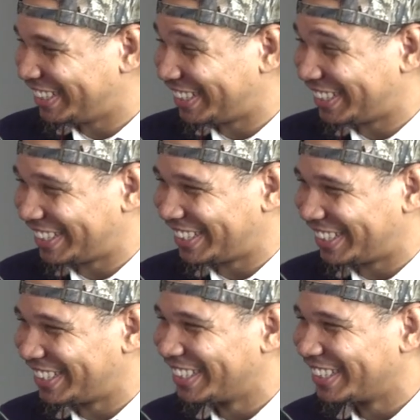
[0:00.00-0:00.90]

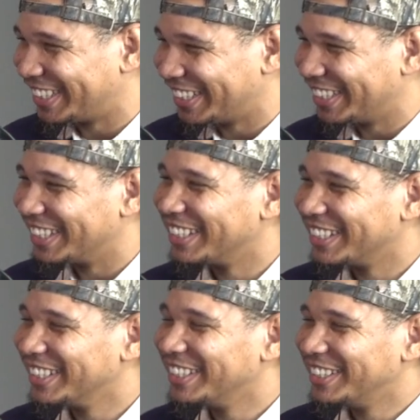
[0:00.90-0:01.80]

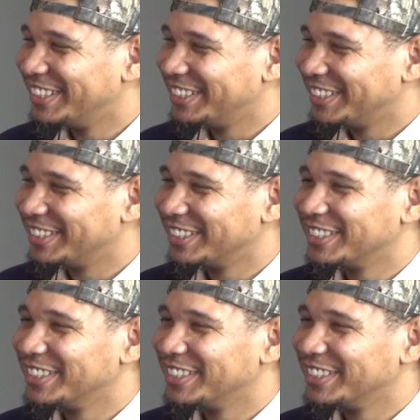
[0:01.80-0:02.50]
The person shown says nothing.